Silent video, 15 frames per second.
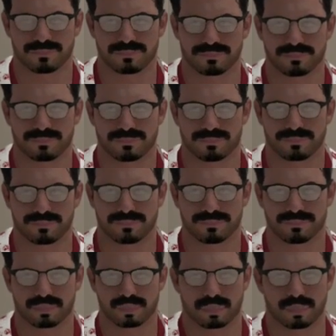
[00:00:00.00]
240's
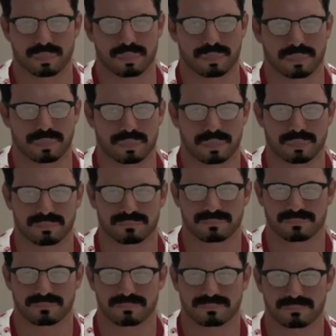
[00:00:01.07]
division on it the
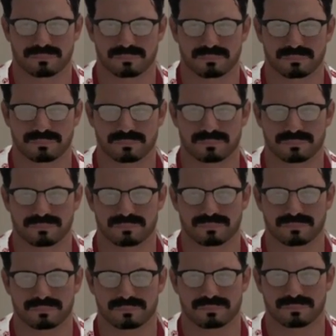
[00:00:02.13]
240 Division
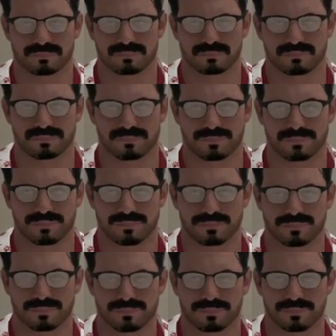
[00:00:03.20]
will still be making
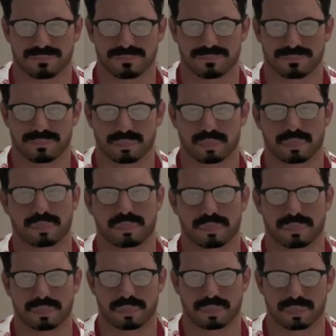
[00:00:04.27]
appearances
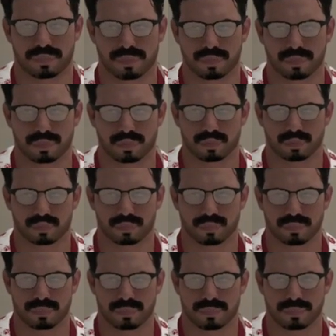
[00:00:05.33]
on Battleground
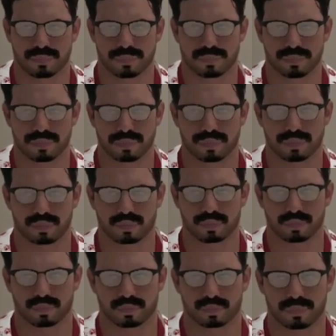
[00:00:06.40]
and Avalanche.
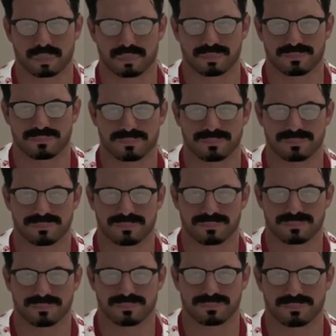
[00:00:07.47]
But this show,
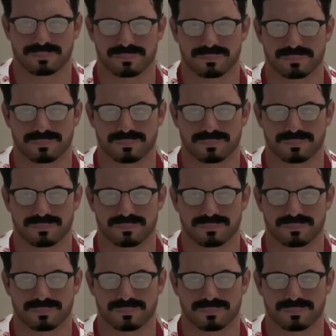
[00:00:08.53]
however,